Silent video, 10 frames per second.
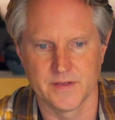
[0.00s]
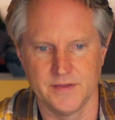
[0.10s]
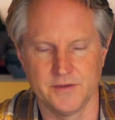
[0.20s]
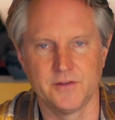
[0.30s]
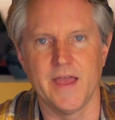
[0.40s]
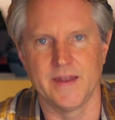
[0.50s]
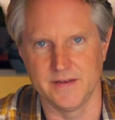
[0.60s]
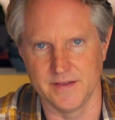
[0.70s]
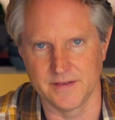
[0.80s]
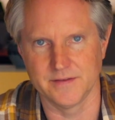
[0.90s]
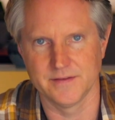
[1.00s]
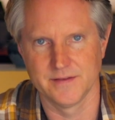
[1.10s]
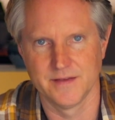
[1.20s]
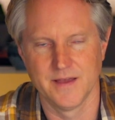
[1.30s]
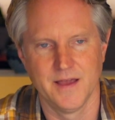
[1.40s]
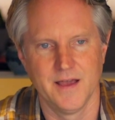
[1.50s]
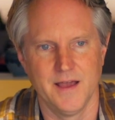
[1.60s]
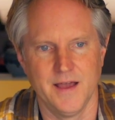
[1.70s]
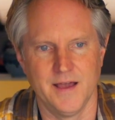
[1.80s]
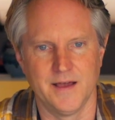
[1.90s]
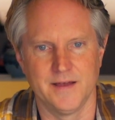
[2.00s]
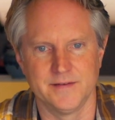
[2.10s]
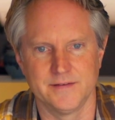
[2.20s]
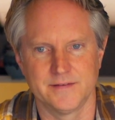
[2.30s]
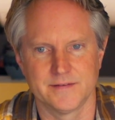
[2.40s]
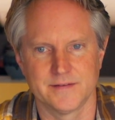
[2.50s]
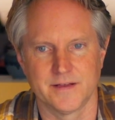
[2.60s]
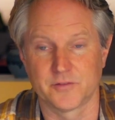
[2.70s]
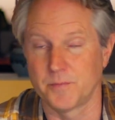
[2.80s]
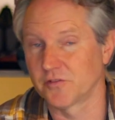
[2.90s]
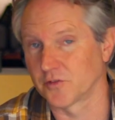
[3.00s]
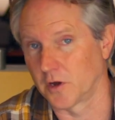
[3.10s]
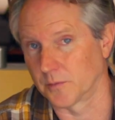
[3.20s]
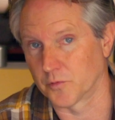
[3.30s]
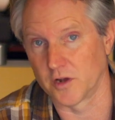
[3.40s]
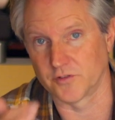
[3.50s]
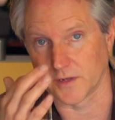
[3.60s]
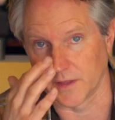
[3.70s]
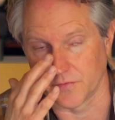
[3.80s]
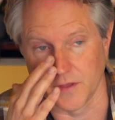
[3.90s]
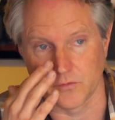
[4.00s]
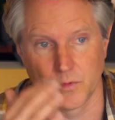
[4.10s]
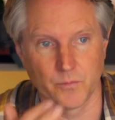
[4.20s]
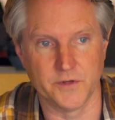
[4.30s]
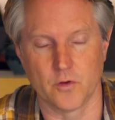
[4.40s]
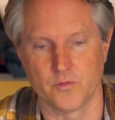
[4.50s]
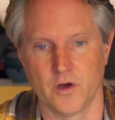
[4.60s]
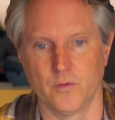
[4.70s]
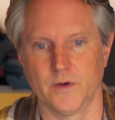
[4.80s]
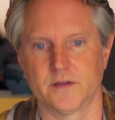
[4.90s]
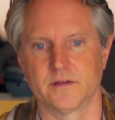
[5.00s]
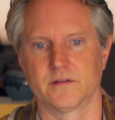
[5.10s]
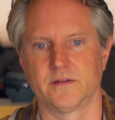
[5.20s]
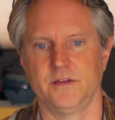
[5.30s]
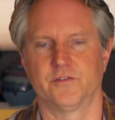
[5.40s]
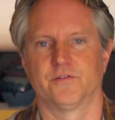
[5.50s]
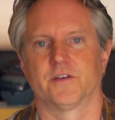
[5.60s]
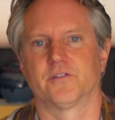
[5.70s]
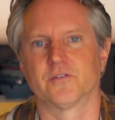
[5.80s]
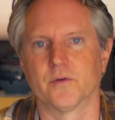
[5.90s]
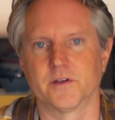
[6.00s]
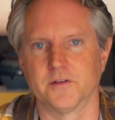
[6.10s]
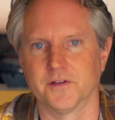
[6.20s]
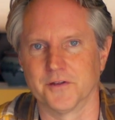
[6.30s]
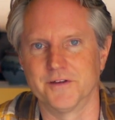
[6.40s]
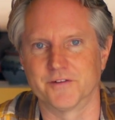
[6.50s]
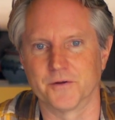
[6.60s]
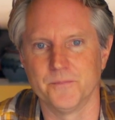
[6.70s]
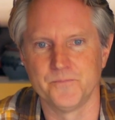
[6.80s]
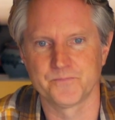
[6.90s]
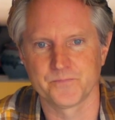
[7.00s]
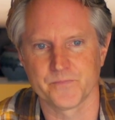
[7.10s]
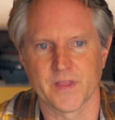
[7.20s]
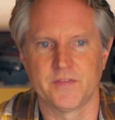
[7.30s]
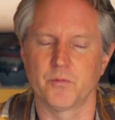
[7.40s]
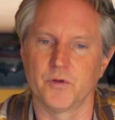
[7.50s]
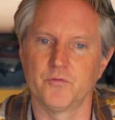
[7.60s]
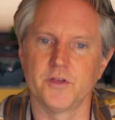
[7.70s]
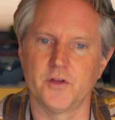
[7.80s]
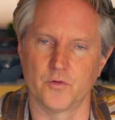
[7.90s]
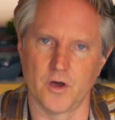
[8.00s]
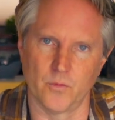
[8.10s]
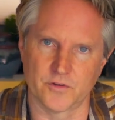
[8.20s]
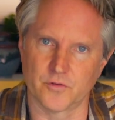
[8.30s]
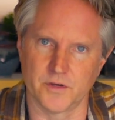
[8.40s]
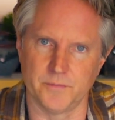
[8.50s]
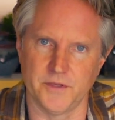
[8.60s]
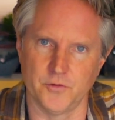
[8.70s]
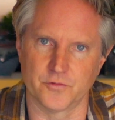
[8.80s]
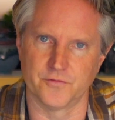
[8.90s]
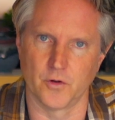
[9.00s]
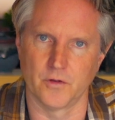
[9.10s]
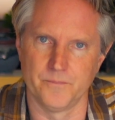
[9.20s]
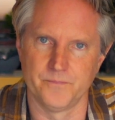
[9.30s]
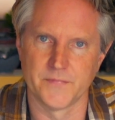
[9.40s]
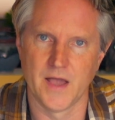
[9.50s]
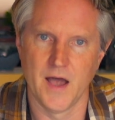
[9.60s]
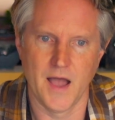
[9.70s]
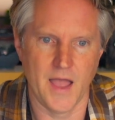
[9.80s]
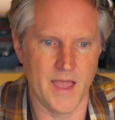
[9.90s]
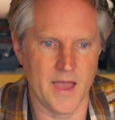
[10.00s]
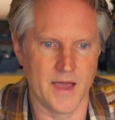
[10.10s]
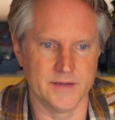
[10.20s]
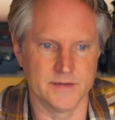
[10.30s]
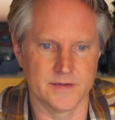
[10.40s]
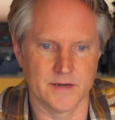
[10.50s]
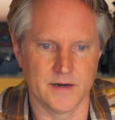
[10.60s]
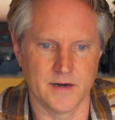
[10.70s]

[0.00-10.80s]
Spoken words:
editing, and especially on a project like this when we don't know what each of us is going to deliver, that we really don't know what's going to be useful. And